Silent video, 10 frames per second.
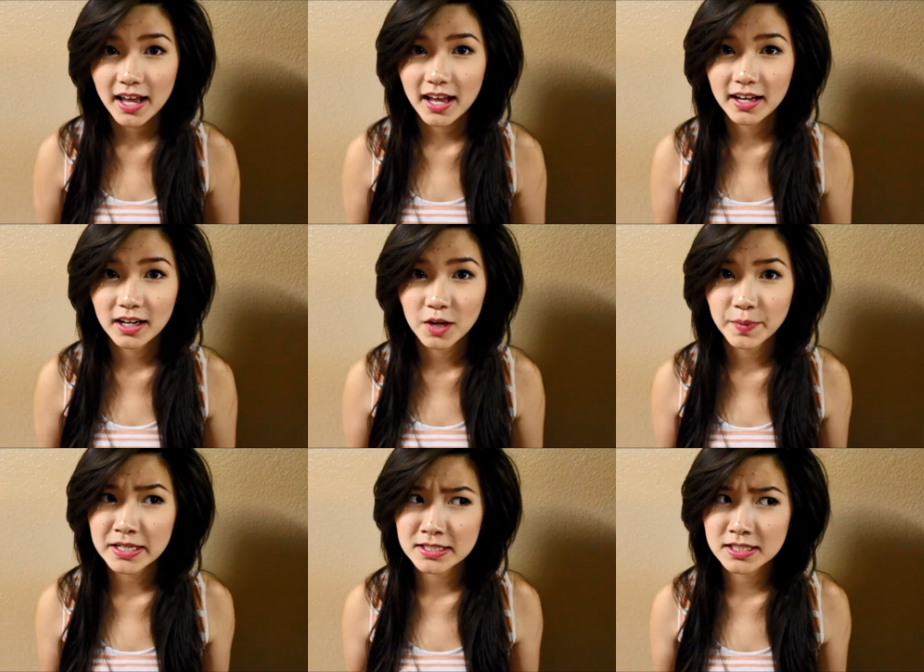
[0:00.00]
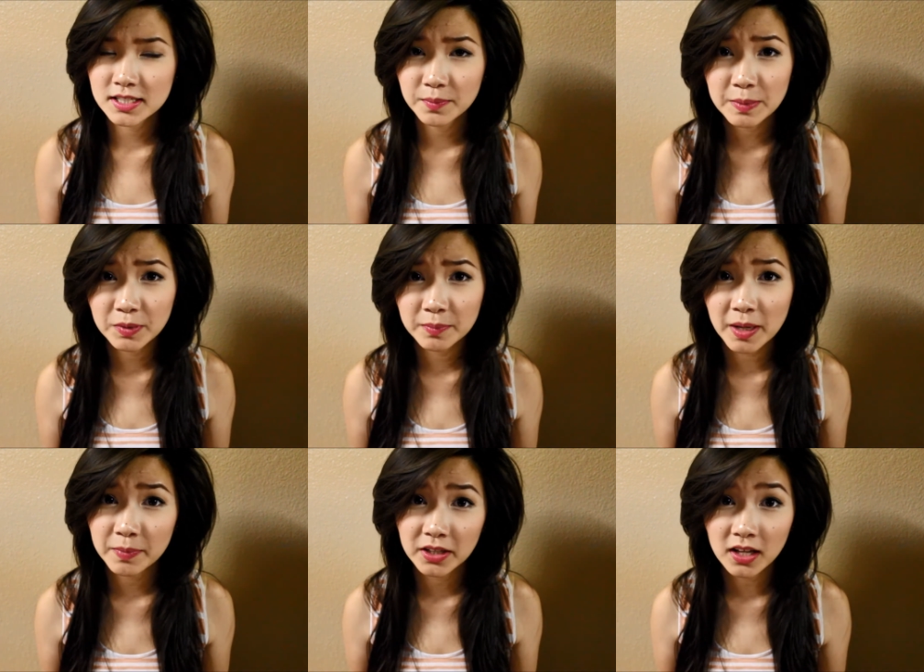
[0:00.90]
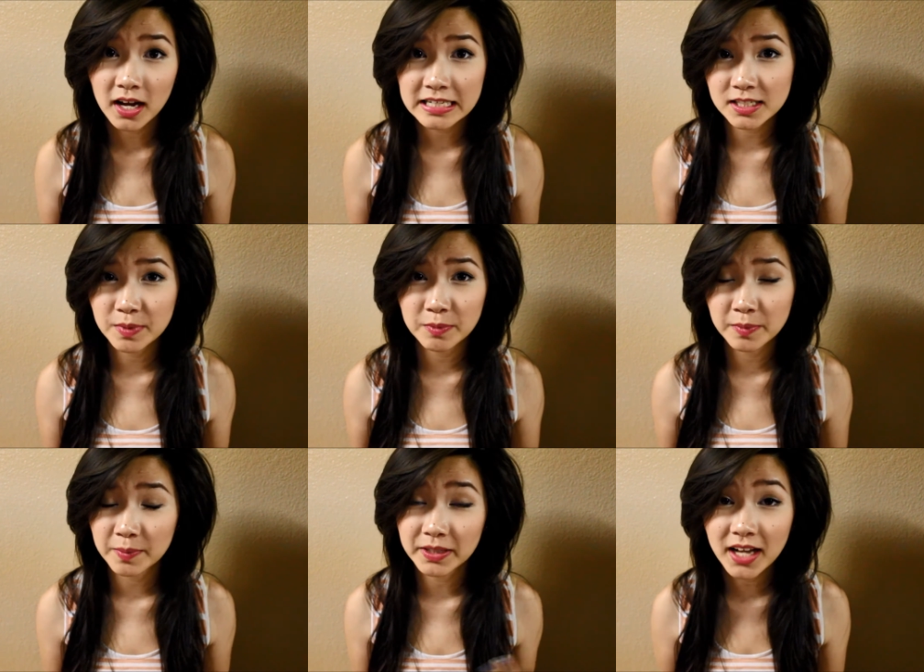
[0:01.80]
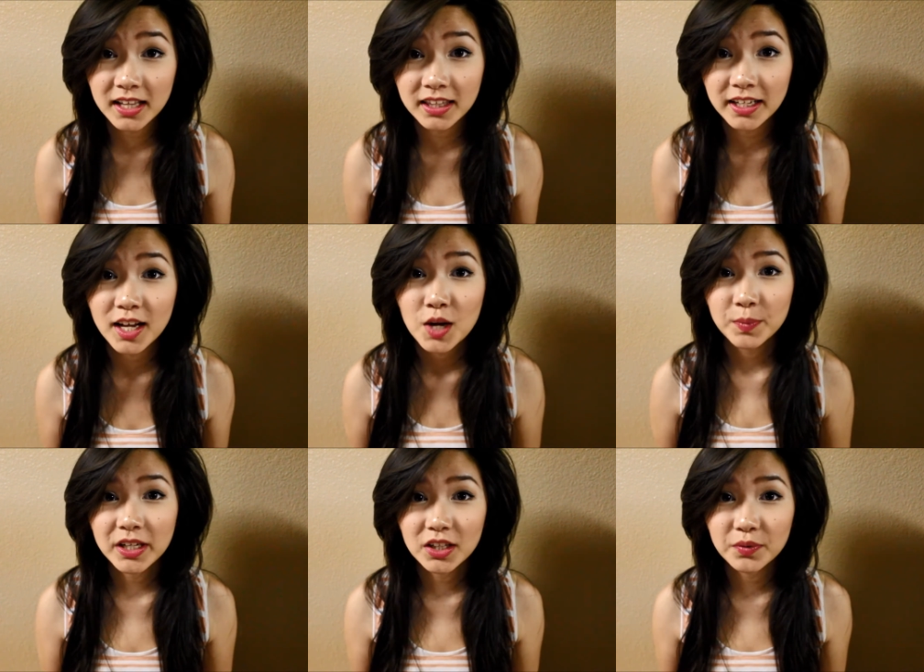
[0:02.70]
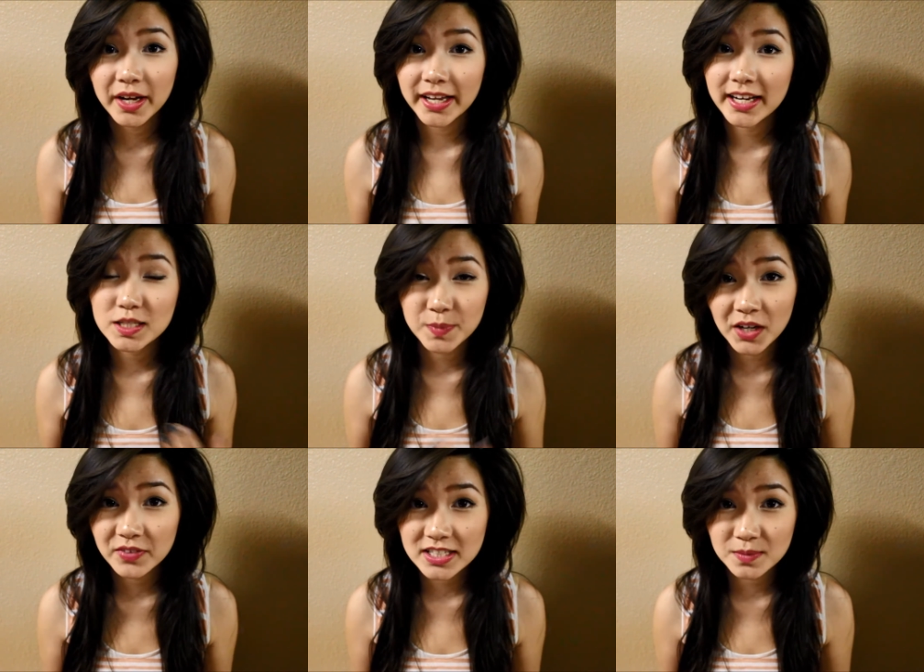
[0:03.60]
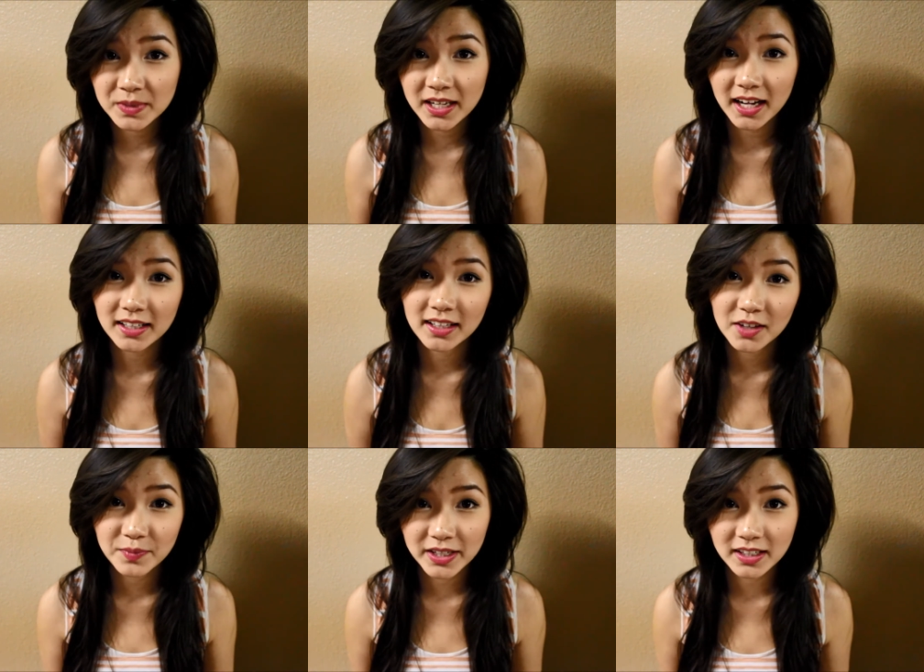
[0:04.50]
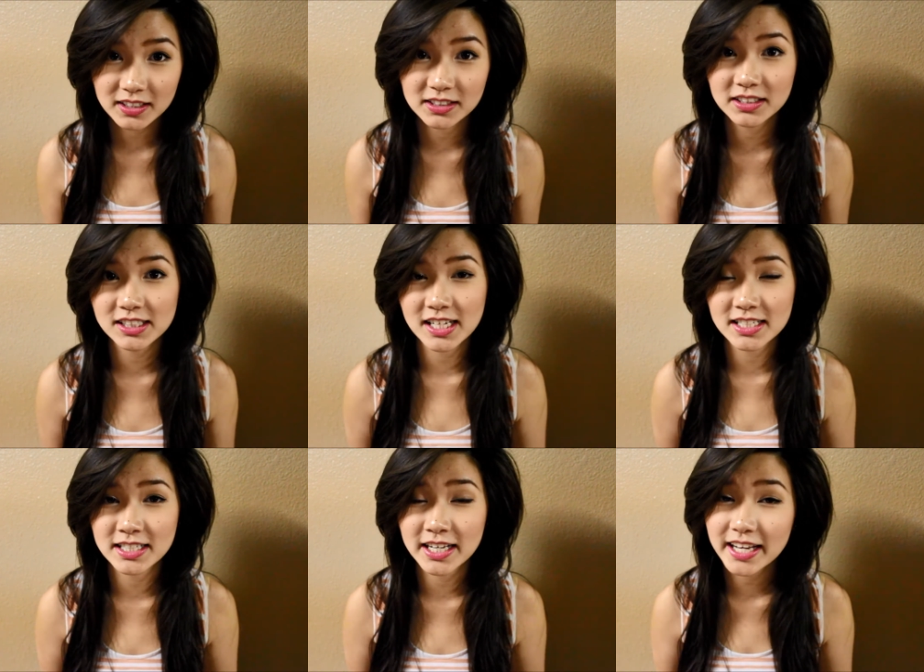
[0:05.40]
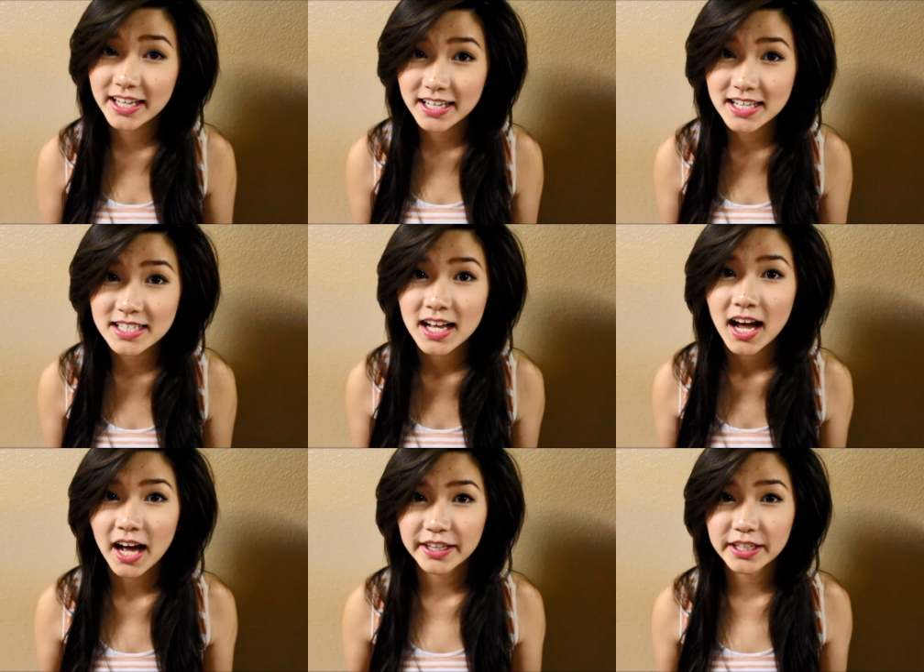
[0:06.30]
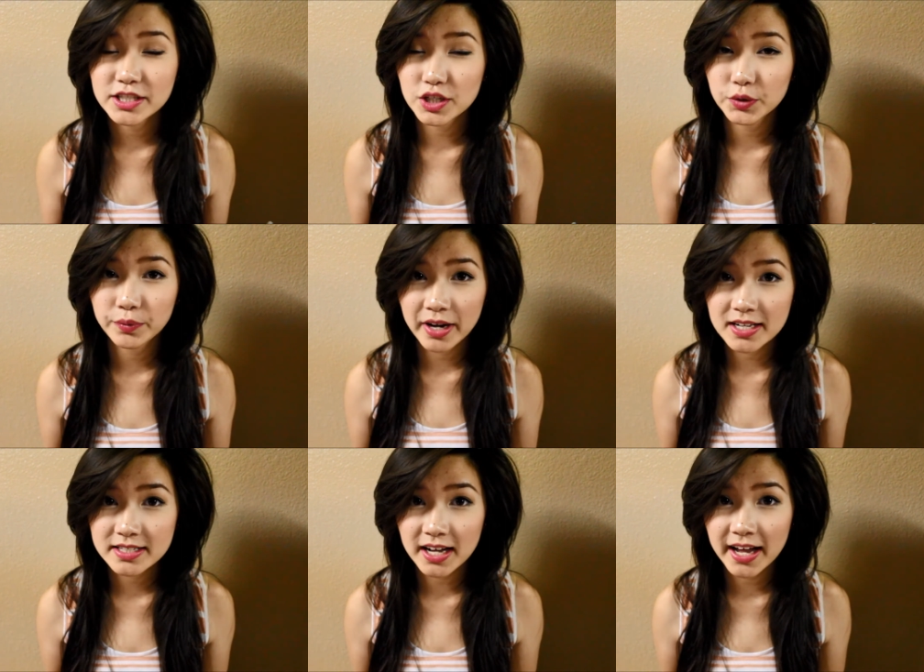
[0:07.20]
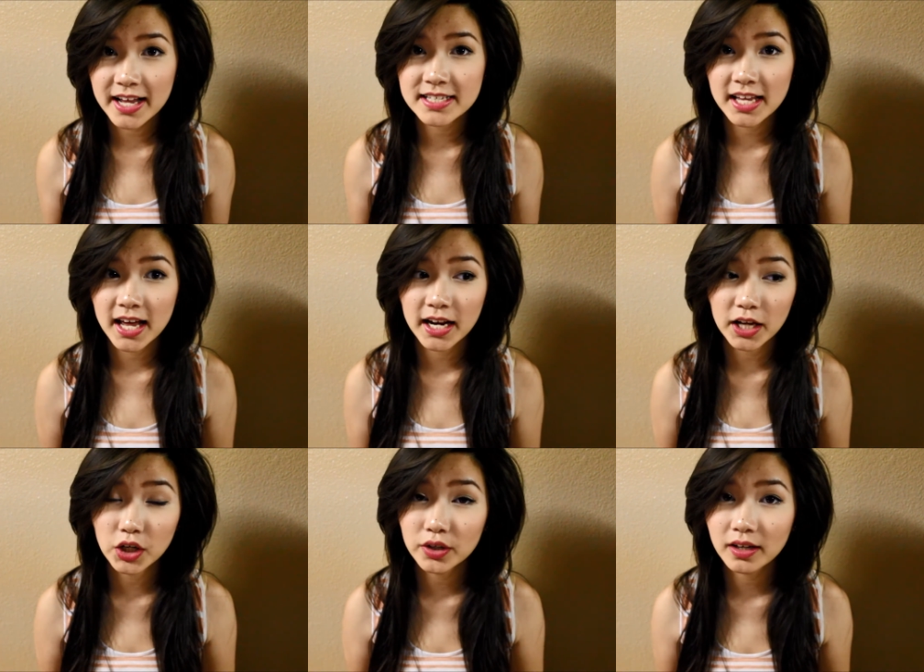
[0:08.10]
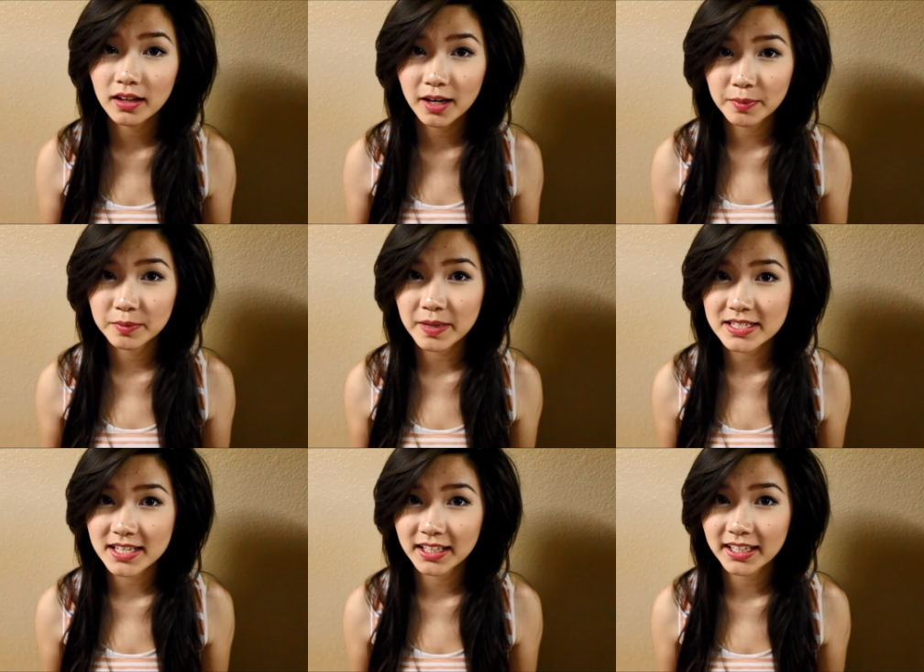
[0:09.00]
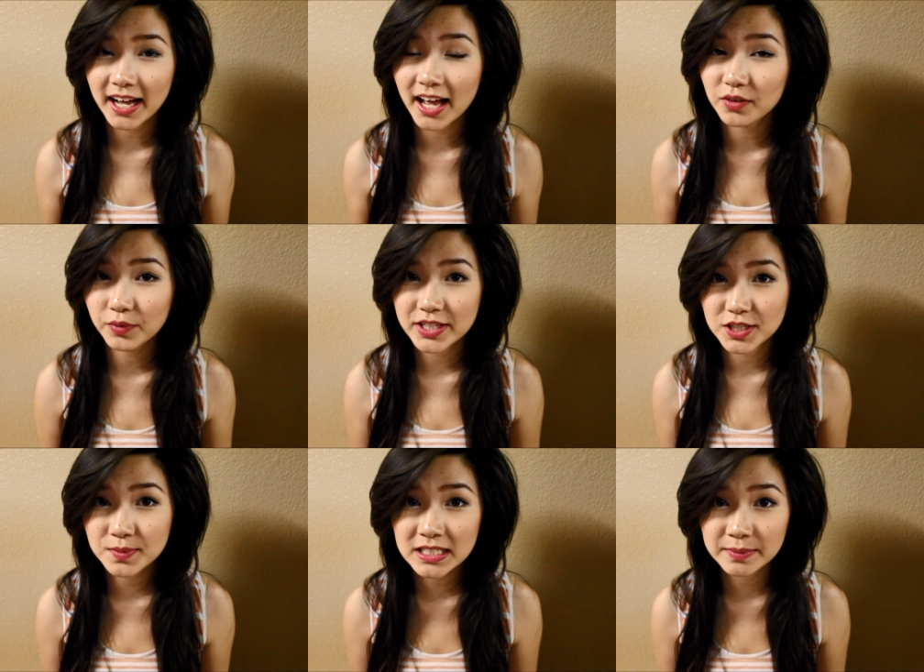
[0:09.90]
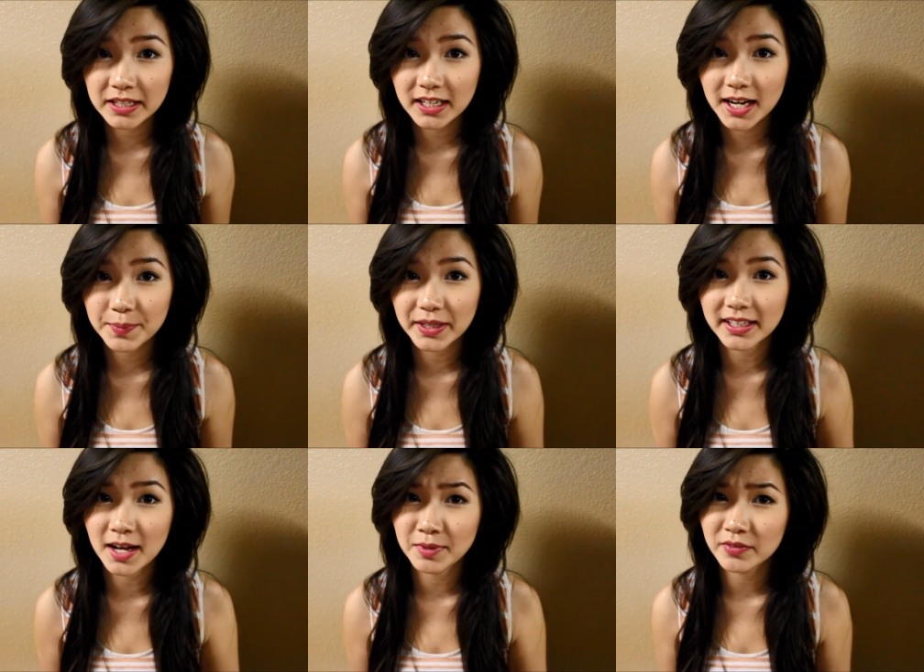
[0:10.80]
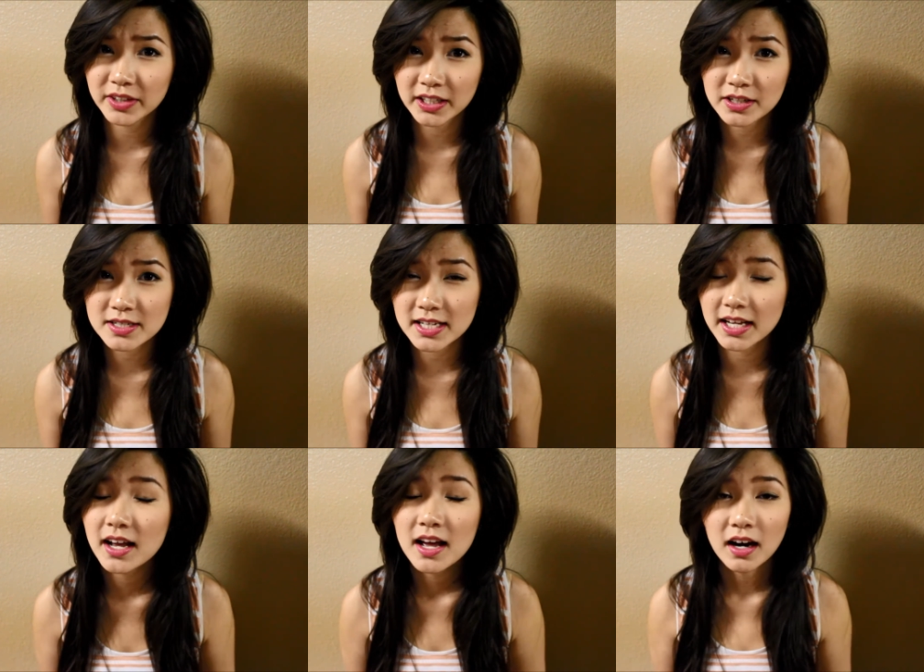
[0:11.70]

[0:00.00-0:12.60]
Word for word: and um, and to some people it might be a lot, to some people it might be nothing, but either way it is perfect to me. I love my collection just as it is. I think it's a great size, and I know that a lot of people might say that I have way too much makeup and that I'm never going to use it,